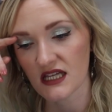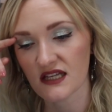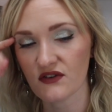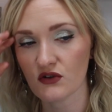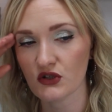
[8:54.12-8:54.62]

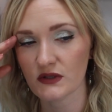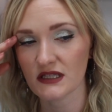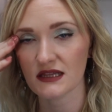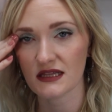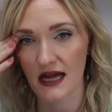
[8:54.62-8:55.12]
if you do
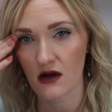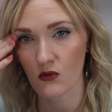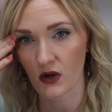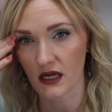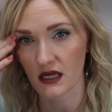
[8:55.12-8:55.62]
it that
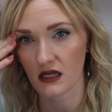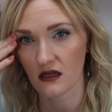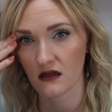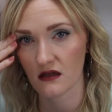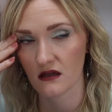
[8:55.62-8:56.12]
way,
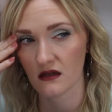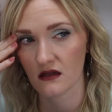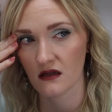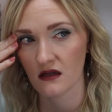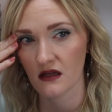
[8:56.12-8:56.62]

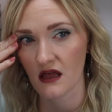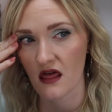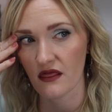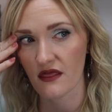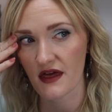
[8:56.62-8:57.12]

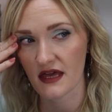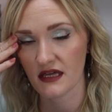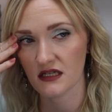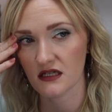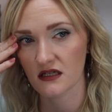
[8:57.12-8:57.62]

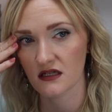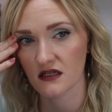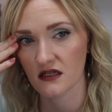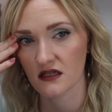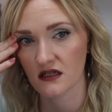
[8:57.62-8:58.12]
then
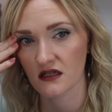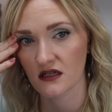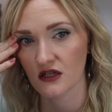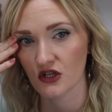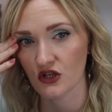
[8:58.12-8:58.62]

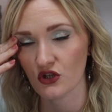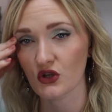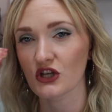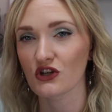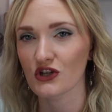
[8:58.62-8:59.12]
you
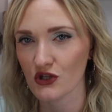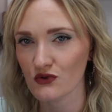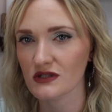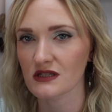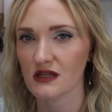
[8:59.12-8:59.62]
can
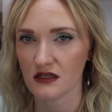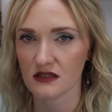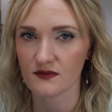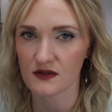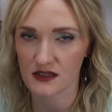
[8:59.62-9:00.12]
use the
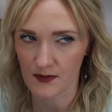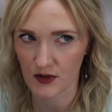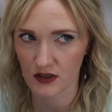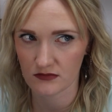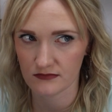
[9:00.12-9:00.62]
things for
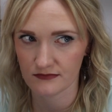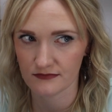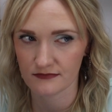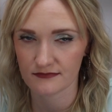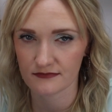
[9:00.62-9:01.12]
summer,
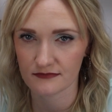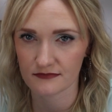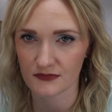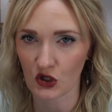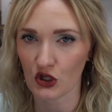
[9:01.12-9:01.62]

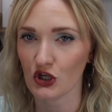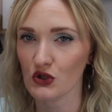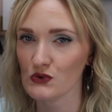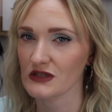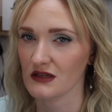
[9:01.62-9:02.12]
or you could
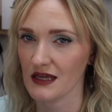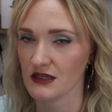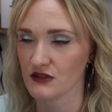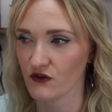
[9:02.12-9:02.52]
use the things